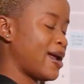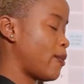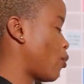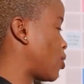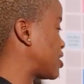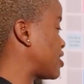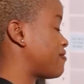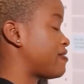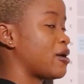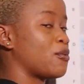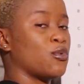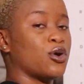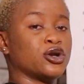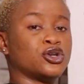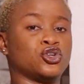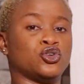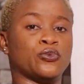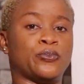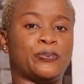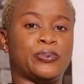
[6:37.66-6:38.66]
whatever
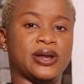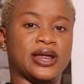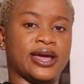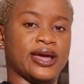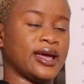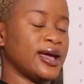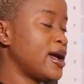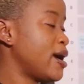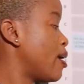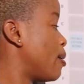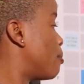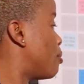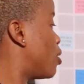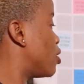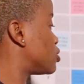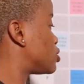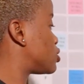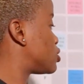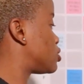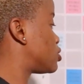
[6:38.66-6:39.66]
word you play
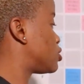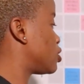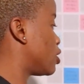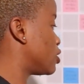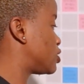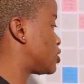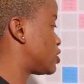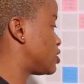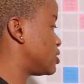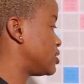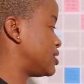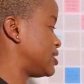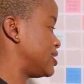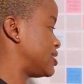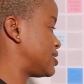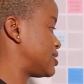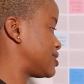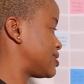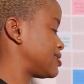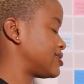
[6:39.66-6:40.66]
must touch this
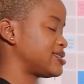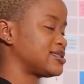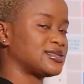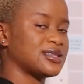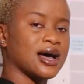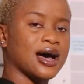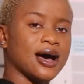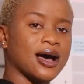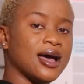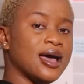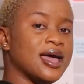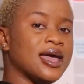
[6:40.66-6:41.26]
star.